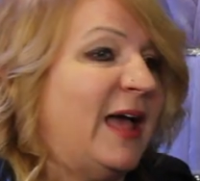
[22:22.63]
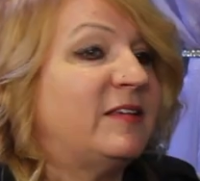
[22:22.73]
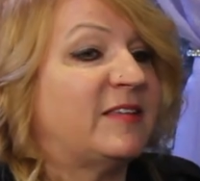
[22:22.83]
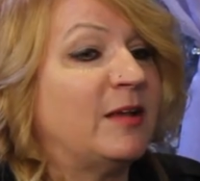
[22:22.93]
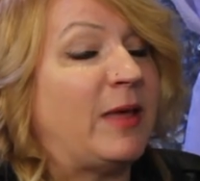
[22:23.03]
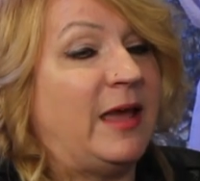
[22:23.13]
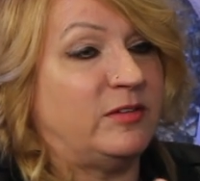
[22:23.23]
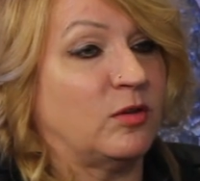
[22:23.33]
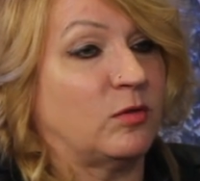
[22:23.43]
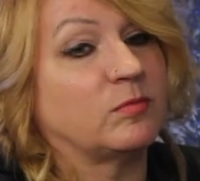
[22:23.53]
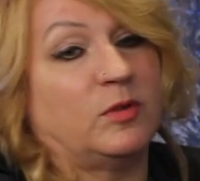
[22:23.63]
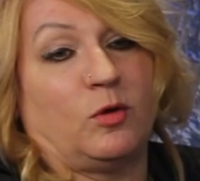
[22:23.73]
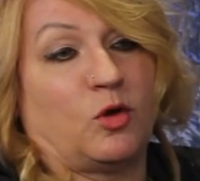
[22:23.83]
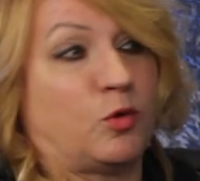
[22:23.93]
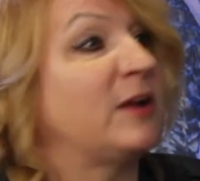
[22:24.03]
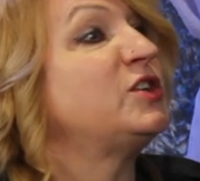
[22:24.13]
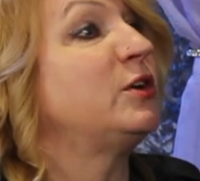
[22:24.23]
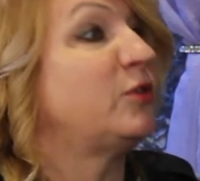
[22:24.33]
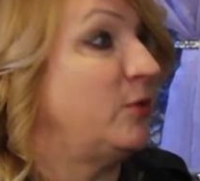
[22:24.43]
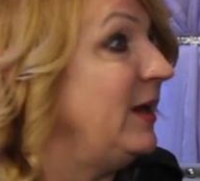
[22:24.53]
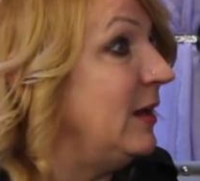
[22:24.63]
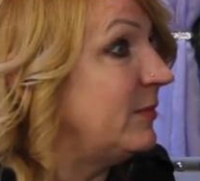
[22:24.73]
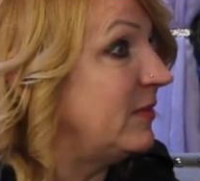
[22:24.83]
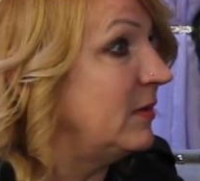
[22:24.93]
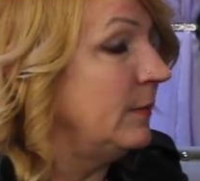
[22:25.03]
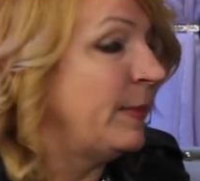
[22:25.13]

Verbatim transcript: I said, well, I hate to, you know, crush your dreams,